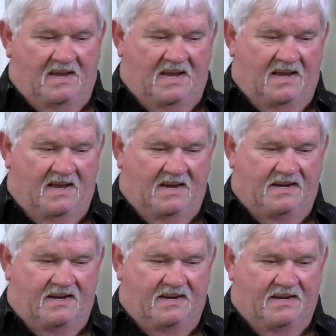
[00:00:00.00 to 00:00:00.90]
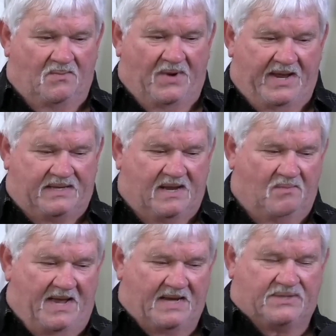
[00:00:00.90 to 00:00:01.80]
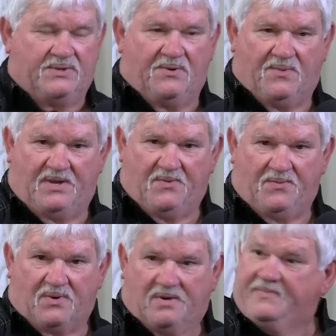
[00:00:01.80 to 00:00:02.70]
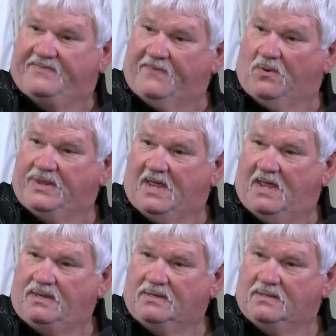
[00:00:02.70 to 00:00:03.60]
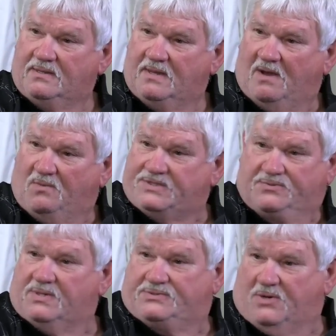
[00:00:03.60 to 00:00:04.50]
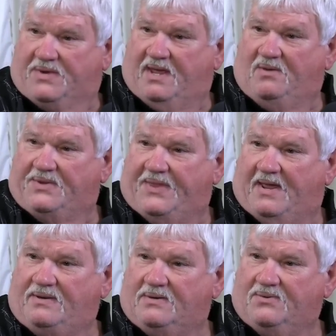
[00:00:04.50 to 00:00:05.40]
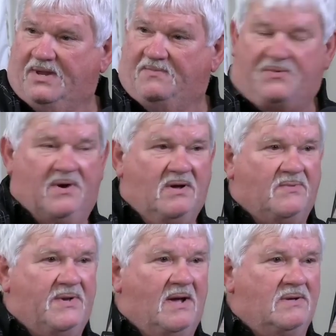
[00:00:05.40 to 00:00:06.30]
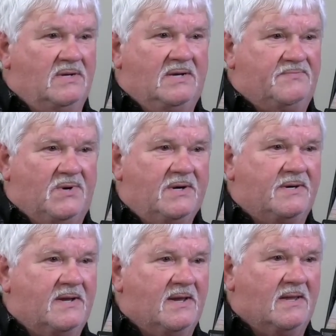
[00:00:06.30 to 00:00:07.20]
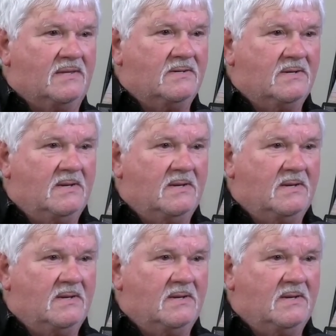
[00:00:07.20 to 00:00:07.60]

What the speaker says: and we had to go back to the way we were before that, which we was okay with that, don't get me wrong, we all loved working together.